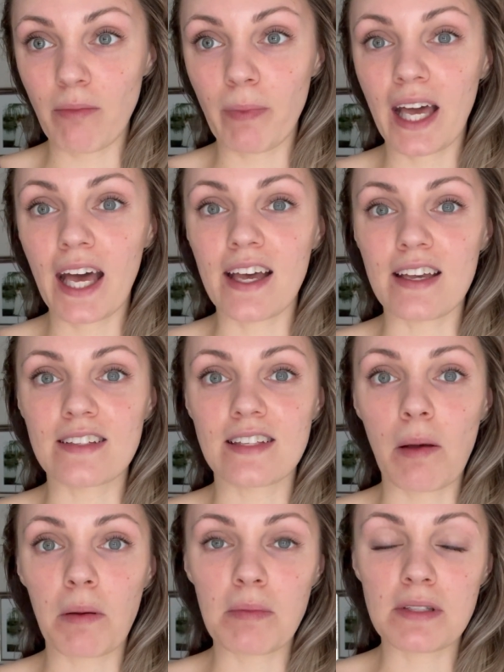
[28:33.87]
because
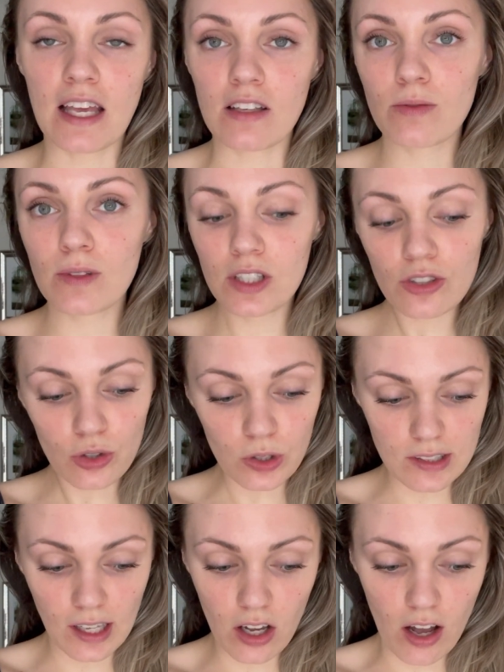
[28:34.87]
I'm obsessed with these
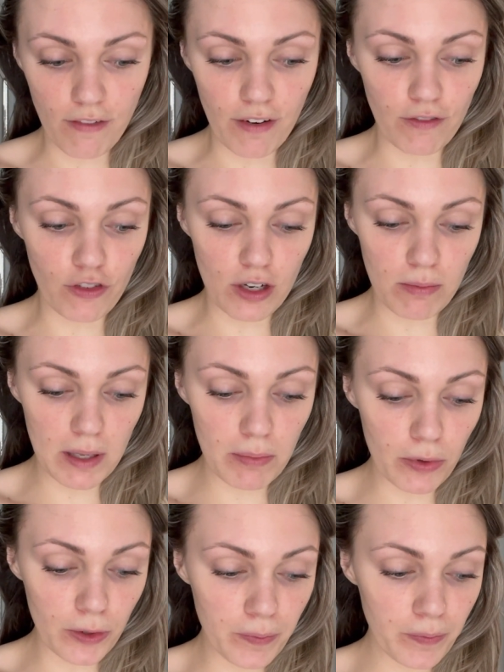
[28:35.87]
shorts I got from Free People,